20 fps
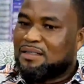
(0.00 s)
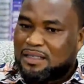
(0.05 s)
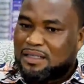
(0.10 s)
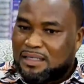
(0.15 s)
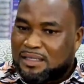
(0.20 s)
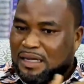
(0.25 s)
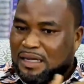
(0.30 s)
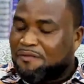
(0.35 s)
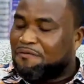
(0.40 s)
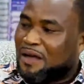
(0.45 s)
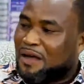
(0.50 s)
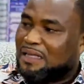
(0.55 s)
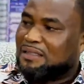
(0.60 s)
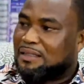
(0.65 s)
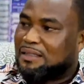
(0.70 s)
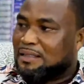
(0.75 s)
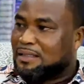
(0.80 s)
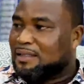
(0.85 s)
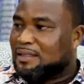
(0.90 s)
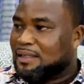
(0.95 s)
She's a
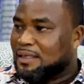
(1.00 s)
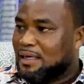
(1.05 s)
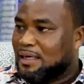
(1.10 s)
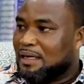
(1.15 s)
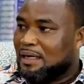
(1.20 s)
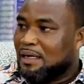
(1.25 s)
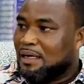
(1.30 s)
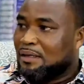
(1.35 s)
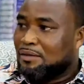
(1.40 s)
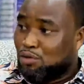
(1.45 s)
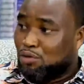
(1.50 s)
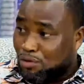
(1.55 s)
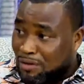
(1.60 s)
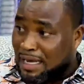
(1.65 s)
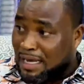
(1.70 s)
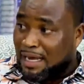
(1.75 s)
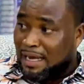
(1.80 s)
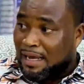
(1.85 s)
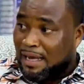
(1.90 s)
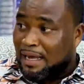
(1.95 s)
fancy.
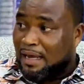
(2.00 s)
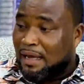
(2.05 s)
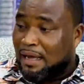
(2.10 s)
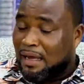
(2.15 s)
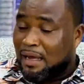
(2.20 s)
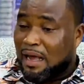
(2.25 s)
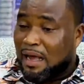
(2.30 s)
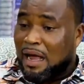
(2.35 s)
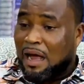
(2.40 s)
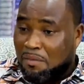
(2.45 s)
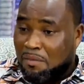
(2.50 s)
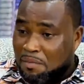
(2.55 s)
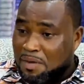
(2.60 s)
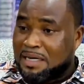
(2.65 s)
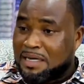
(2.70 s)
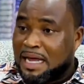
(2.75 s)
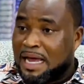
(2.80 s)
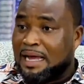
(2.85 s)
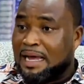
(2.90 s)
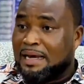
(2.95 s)
Today, I'll
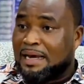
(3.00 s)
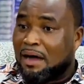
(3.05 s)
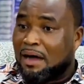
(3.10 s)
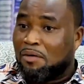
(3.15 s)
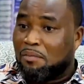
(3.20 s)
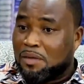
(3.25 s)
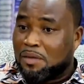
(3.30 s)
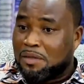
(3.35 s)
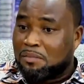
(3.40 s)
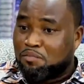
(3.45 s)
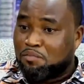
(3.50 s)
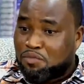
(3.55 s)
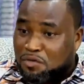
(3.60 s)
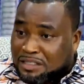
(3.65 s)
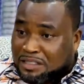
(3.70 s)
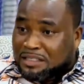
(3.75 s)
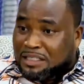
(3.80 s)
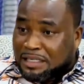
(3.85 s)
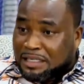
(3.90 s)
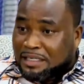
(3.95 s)
be there and I'll be
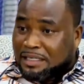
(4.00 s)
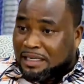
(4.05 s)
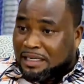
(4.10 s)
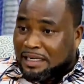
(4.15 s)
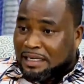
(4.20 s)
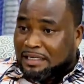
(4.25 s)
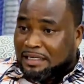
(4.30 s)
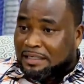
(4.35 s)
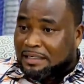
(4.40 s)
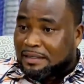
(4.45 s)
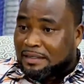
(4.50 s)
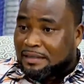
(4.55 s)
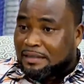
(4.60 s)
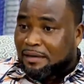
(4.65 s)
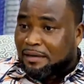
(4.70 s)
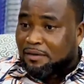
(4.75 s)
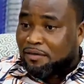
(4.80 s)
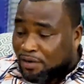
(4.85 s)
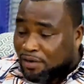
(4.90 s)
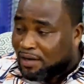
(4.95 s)
preaching in
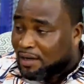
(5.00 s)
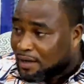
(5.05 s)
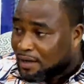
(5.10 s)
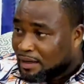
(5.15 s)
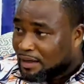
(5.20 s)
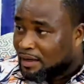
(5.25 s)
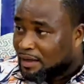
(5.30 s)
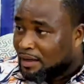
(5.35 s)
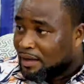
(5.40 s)
Chi.